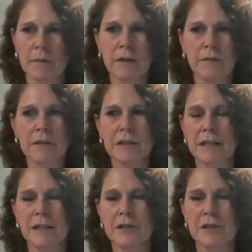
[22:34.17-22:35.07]
Several
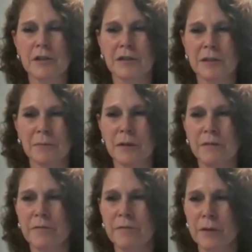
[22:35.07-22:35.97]
studies, I'll just show you some
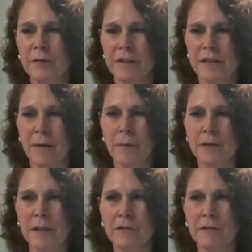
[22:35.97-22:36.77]
brief examples.